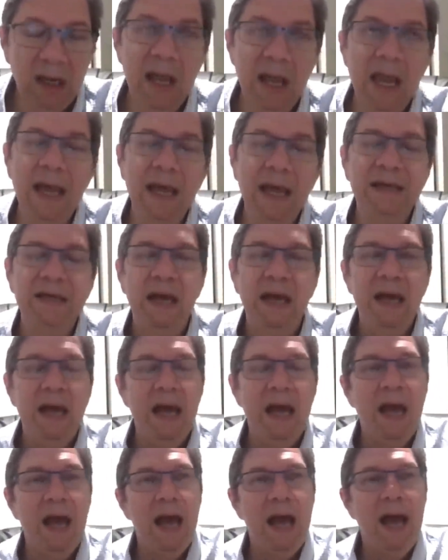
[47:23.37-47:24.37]
And
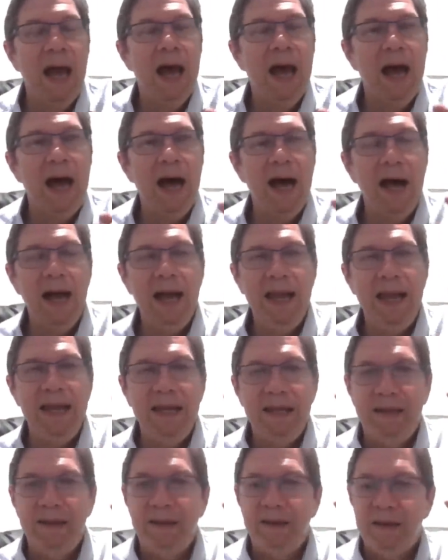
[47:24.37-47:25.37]

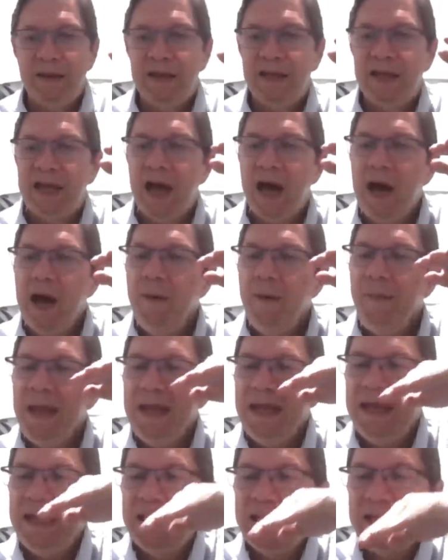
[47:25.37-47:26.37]
I come
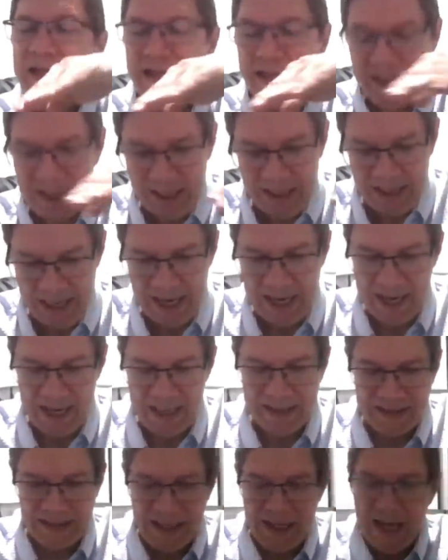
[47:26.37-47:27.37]
in
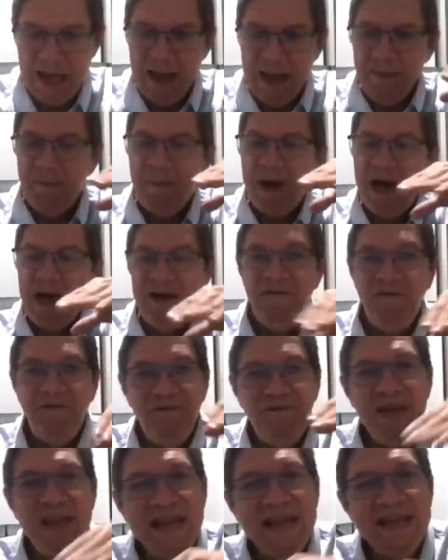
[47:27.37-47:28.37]
and my
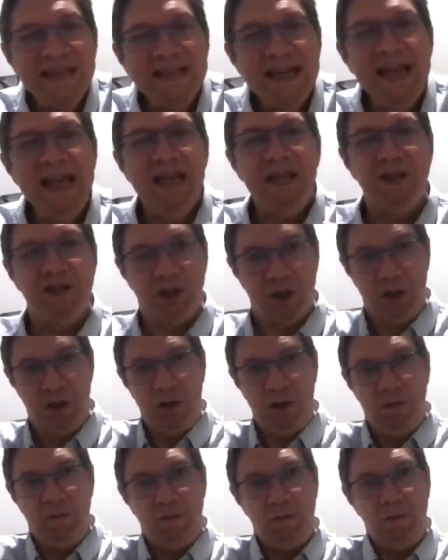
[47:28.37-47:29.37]
feet
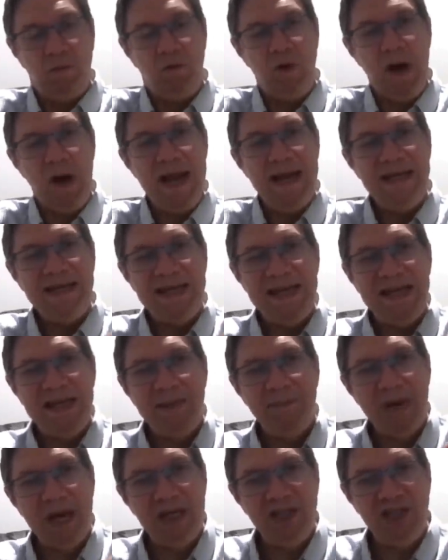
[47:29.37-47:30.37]
enter right
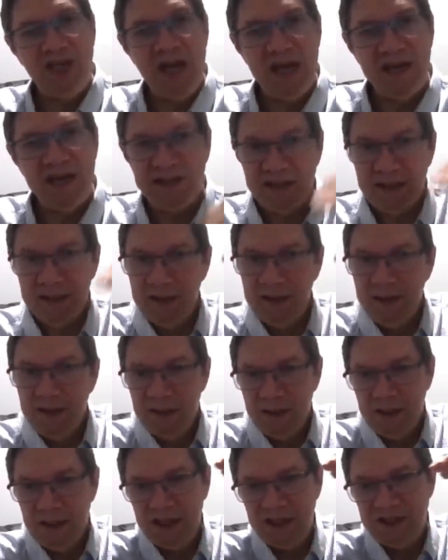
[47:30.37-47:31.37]
in my chest.
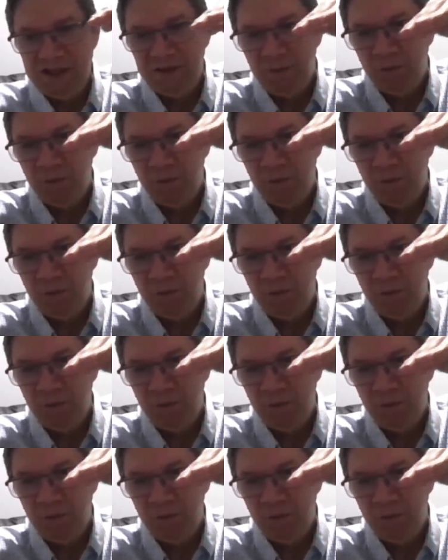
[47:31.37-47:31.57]
It's